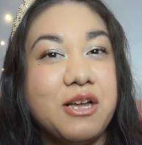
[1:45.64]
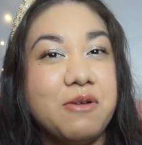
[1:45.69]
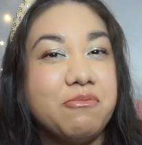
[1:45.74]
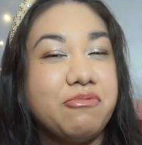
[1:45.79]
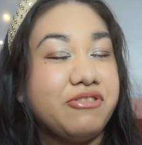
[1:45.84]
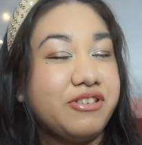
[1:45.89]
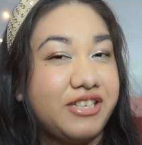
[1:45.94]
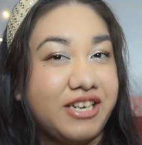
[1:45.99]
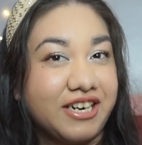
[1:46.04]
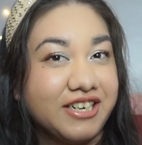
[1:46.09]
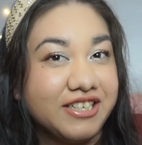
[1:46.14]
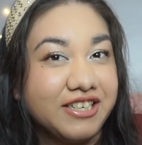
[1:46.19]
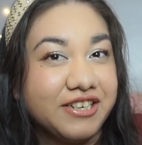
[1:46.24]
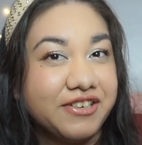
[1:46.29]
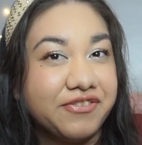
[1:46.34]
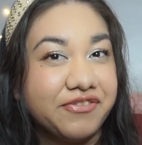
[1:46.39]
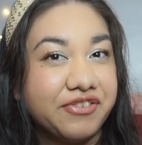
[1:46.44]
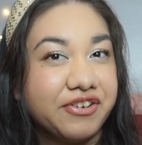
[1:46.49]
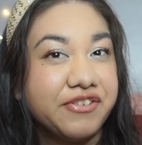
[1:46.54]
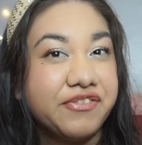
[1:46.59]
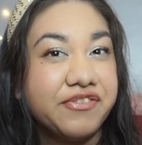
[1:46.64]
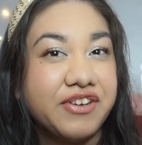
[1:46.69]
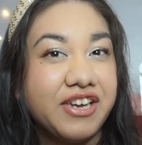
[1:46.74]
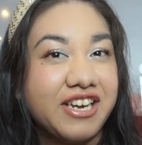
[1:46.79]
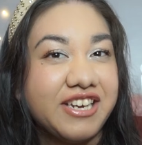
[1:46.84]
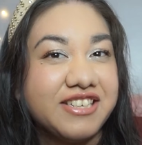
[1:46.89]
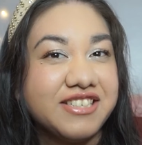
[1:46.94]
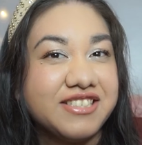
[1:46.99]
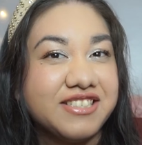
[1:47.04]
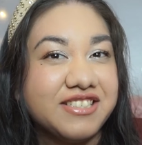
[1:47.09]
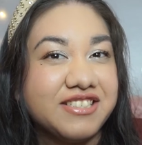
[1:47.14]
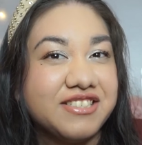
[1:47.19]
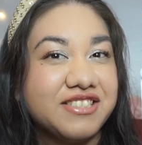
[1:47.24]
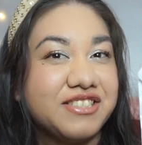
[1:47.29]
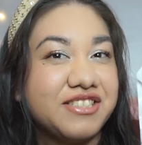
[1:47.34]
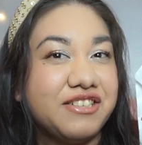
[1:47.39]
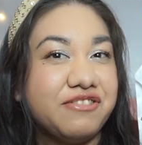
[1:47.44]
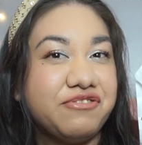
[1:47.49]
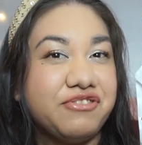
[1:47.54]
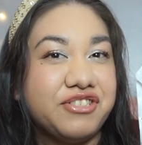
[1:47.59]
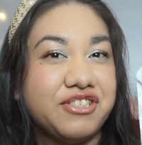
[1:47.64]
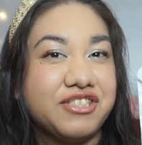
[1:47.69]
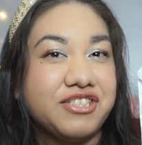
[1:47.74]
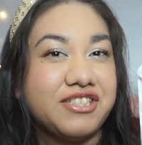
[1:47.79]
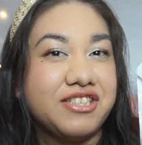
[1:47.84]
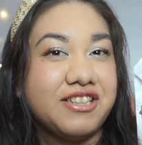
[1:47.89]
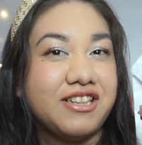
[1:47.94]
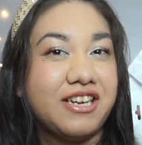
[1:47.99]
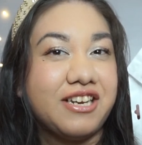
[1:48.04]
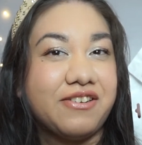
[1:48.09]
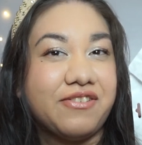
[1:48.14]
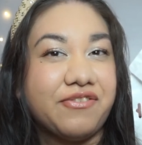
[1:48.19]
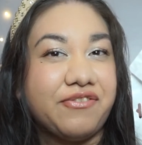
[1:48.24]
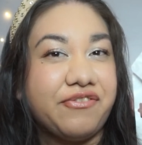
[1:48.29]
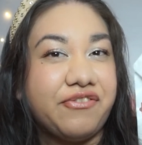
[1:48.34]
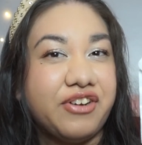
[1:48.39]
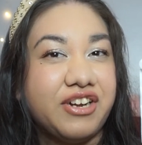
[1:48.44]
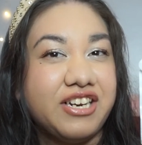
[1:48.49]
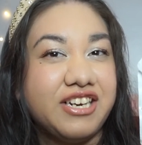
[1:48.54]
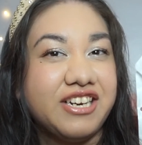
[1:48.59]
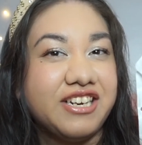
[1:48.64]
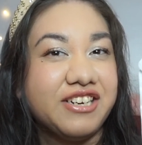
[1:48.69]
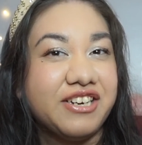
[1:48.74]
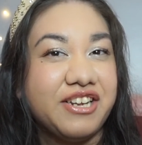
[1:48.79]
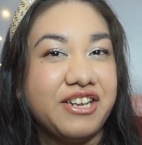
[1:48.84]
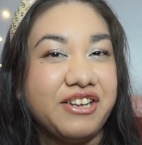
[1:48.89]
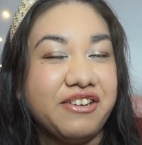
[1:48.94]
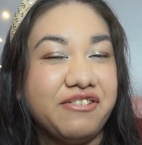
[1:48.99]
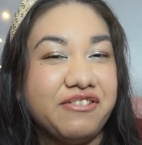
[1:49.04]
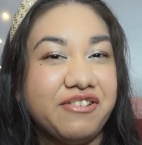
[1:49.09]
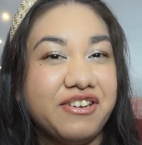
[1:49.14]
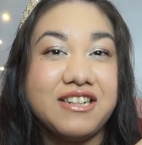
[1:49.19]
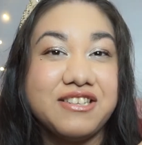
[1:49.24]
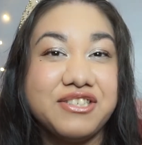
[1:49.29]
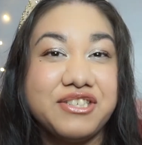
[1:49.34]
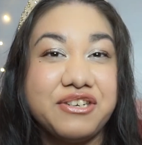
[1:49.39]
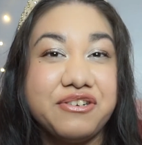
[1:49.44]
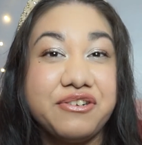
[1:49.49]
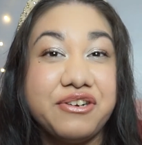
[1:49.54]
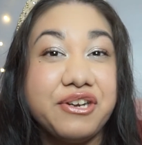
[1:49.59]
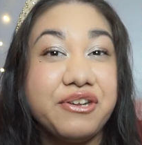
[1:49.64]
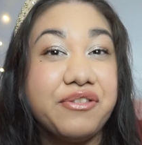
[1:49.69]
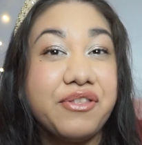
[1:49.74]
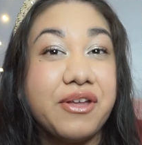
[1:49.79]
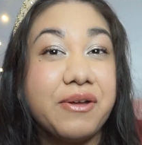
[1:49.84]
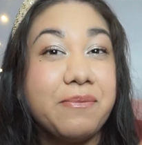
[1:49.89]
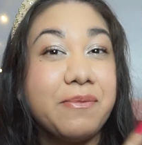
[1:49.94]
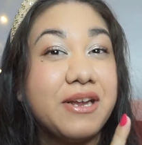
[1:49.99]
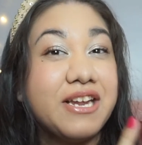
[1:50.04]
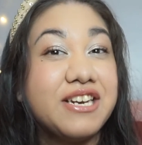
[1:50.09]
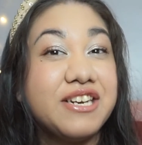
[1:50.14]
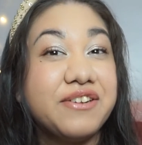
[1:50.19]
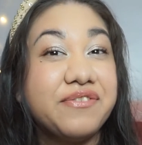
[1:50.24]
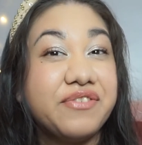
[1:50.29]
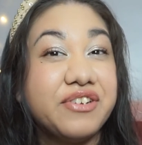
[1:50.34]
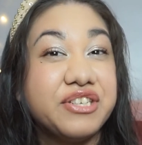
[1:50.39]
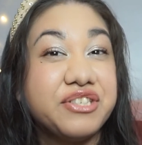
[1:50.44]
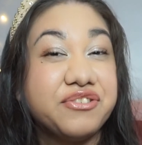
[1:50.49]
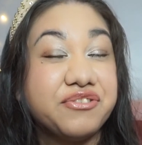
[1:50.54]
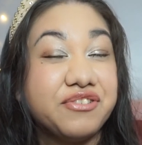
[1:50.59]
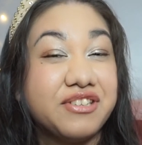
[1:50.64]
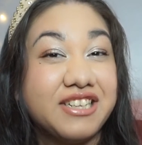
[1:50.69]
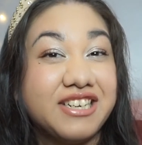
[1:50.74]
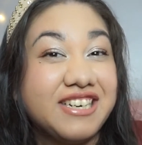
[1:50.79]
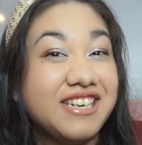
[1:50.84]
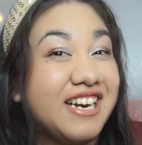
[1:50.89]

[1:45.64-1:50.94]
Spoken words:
protective of cases. They're just fun and cute. I'll show you them individually